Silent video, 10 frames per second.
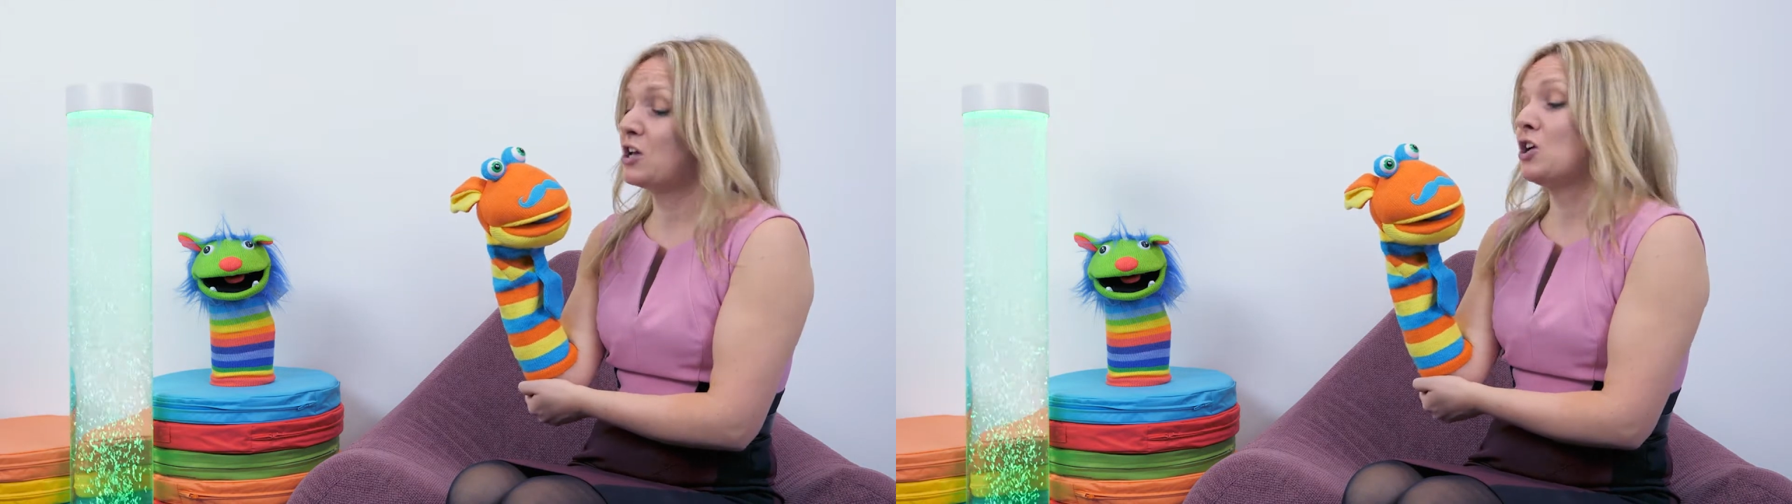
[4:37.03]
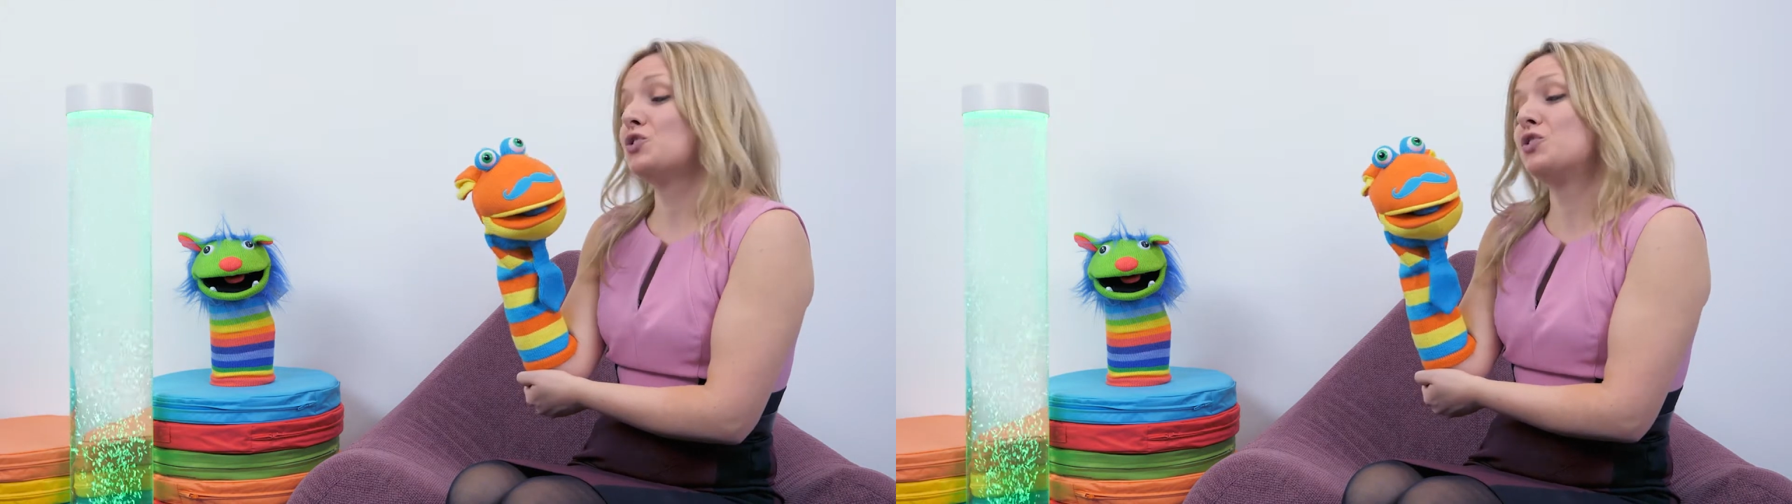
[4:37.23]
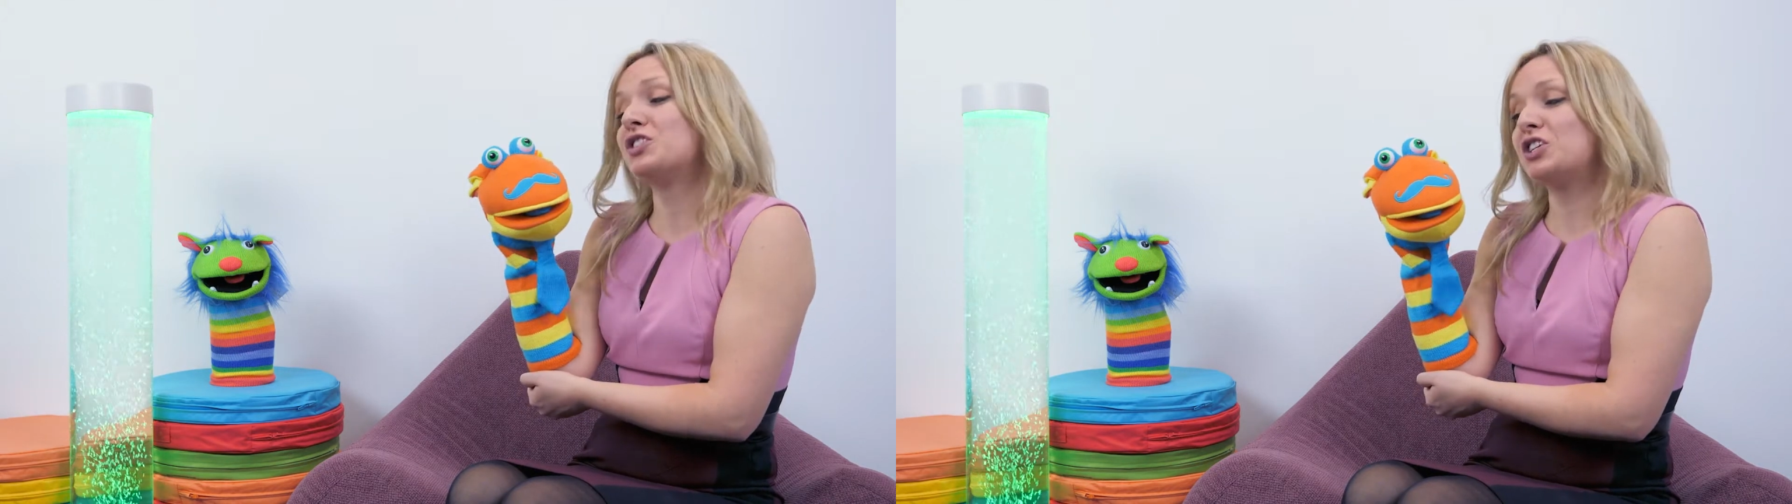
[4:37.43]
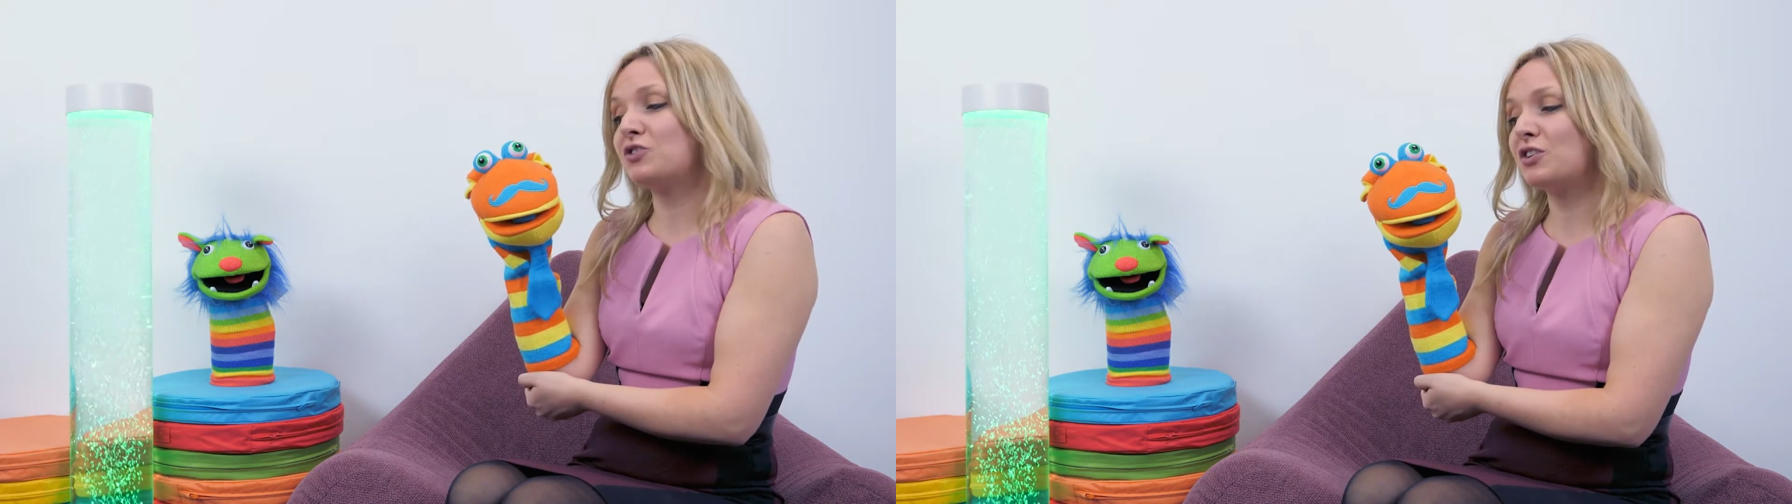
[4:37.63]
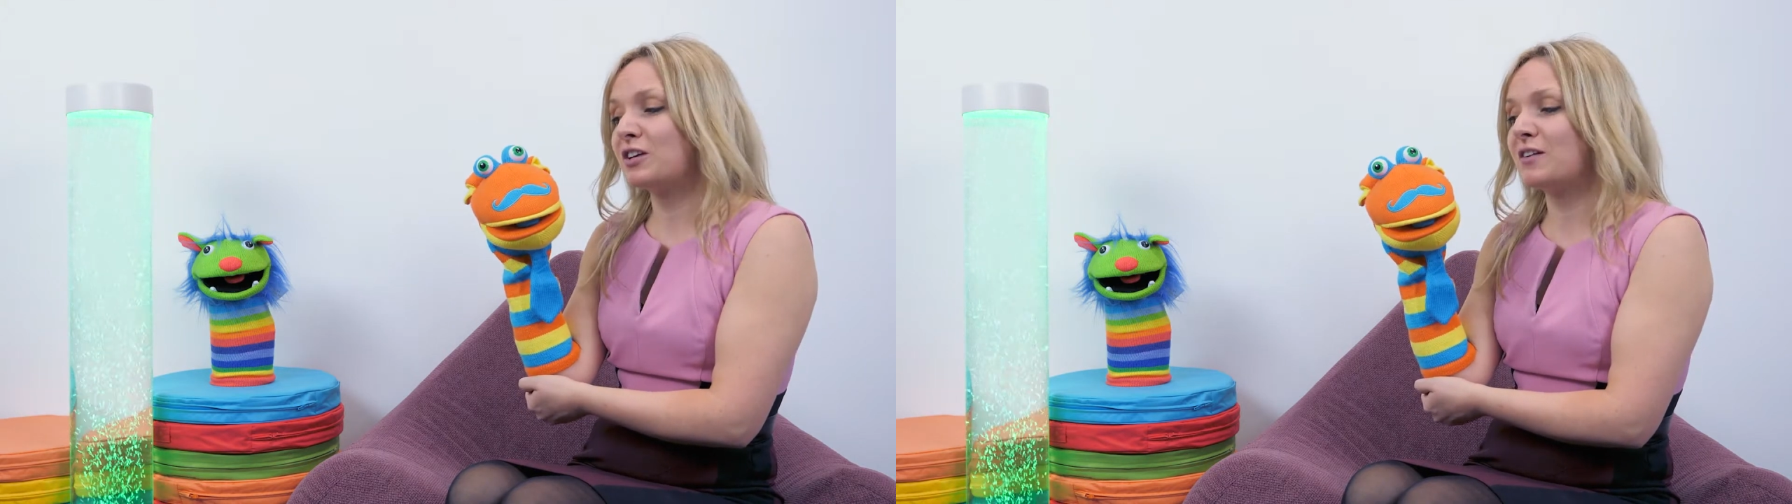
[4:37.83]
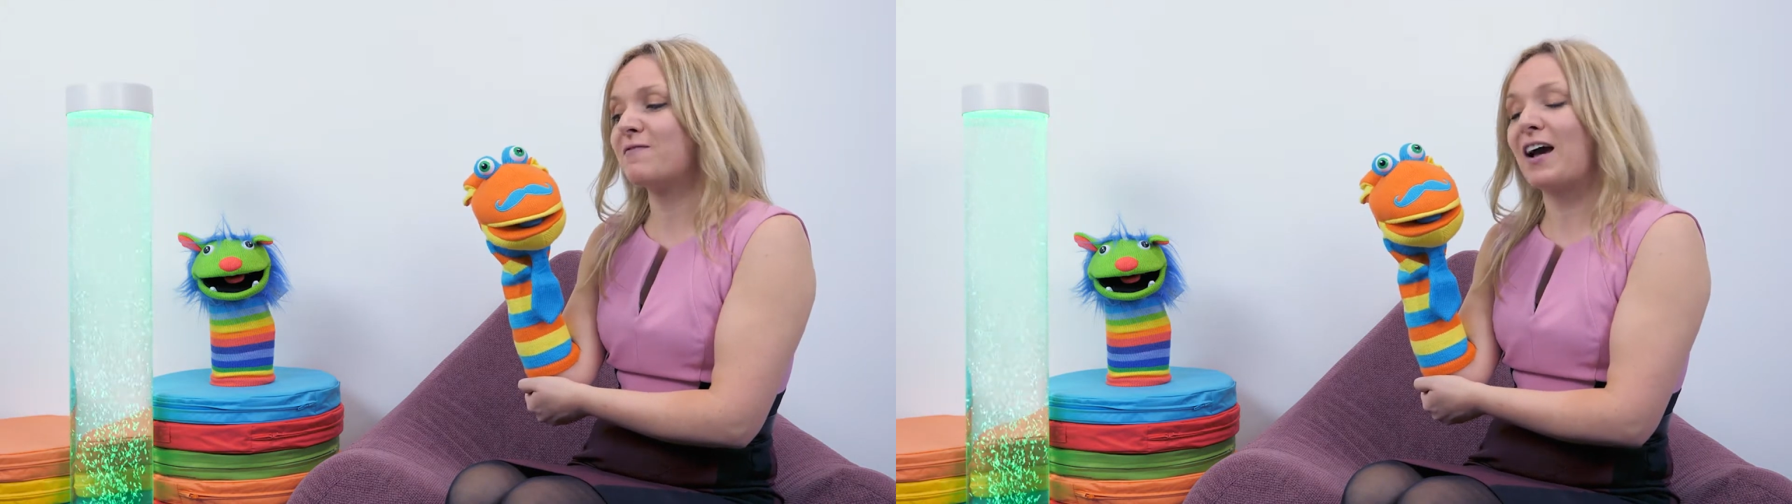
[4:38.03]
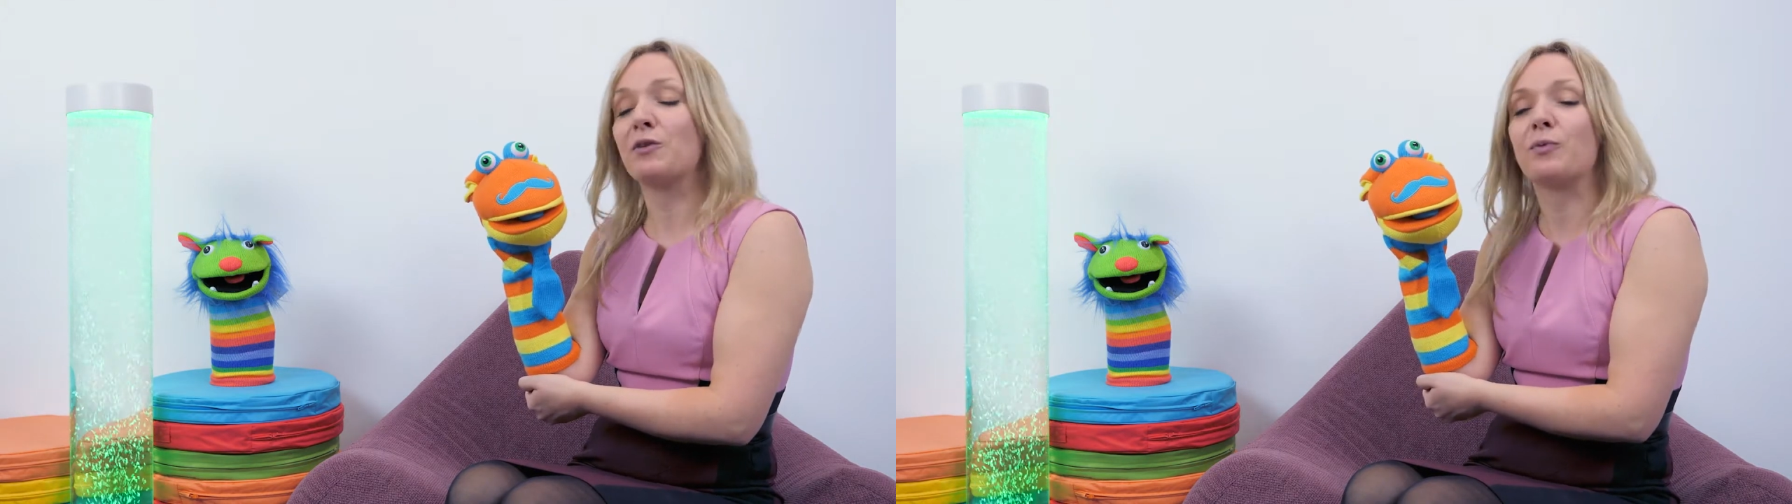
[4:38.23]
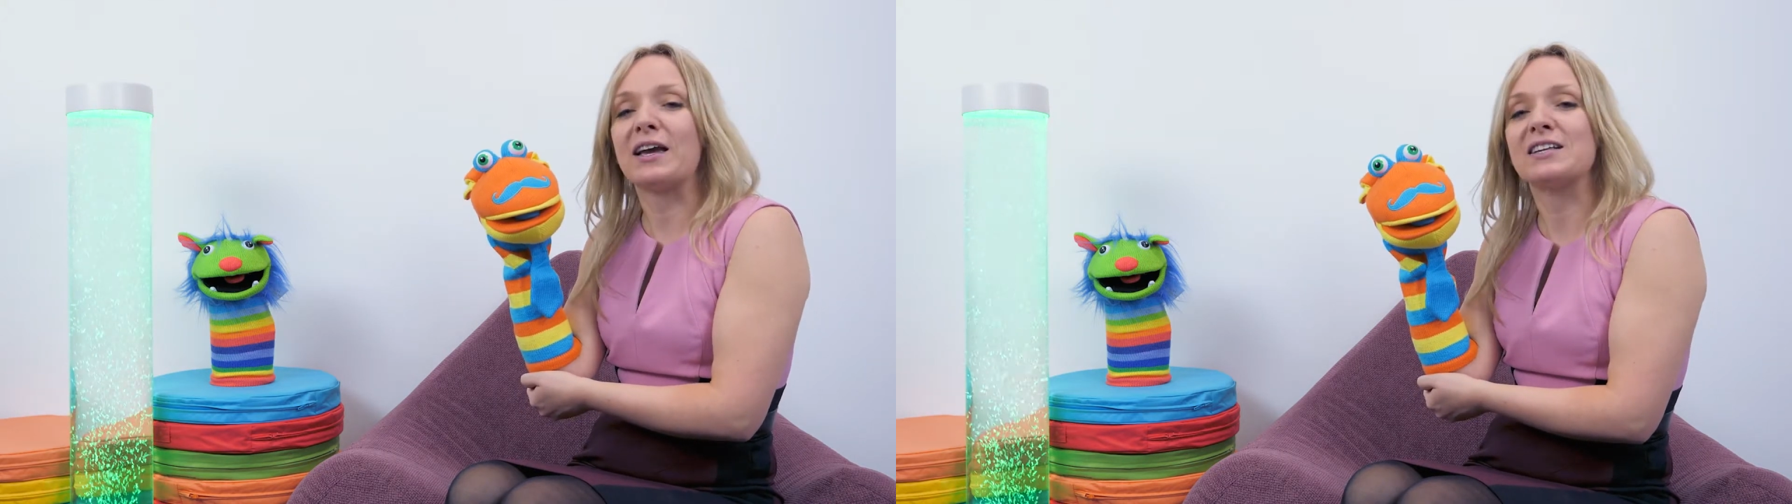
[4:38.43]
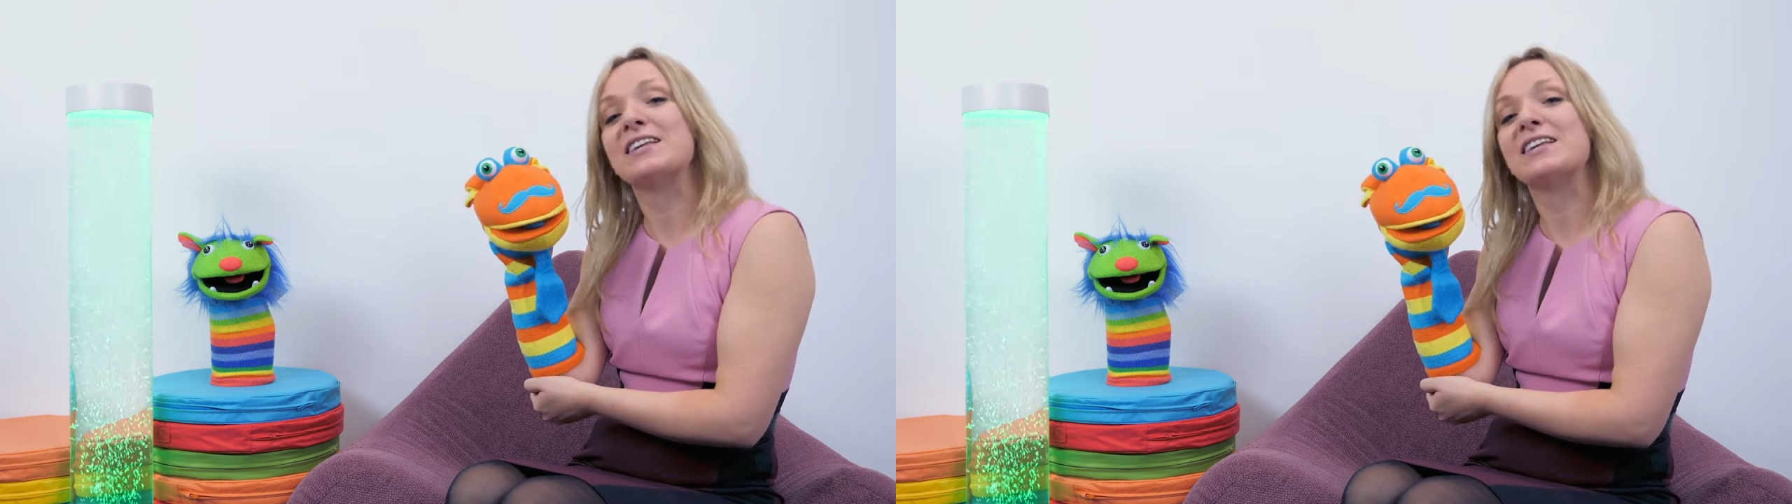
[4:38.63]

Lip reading: so the children can find ways